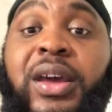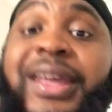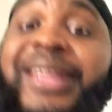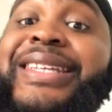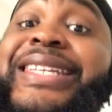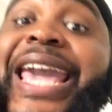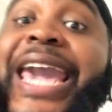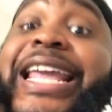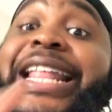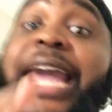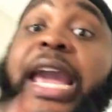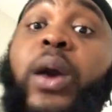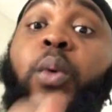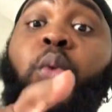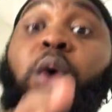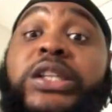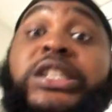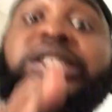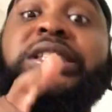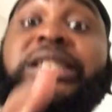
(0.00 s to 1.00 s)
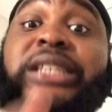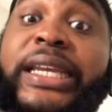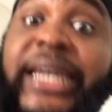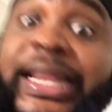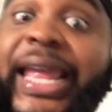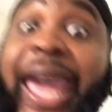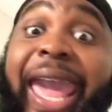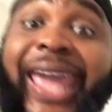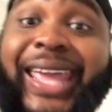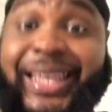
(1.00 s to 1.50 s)
They didn't want to see
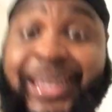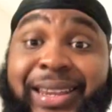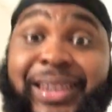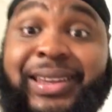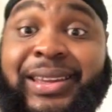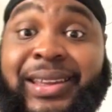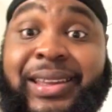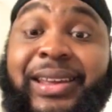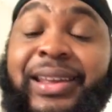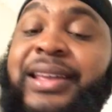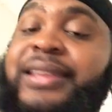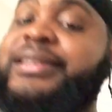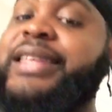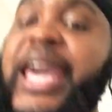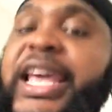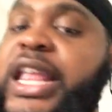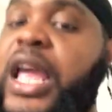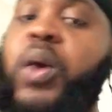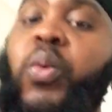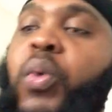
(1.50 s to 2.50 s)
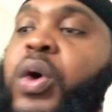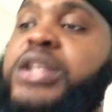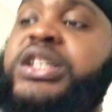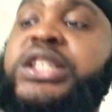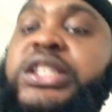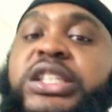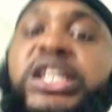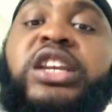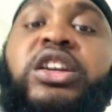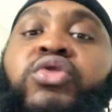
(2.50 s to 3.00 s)
that. They didn't want to
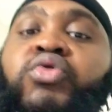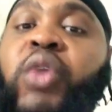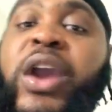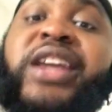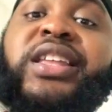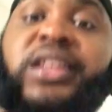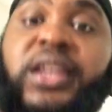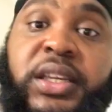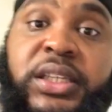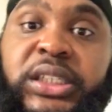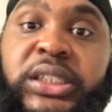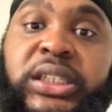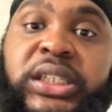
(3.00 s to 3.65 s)
see greatness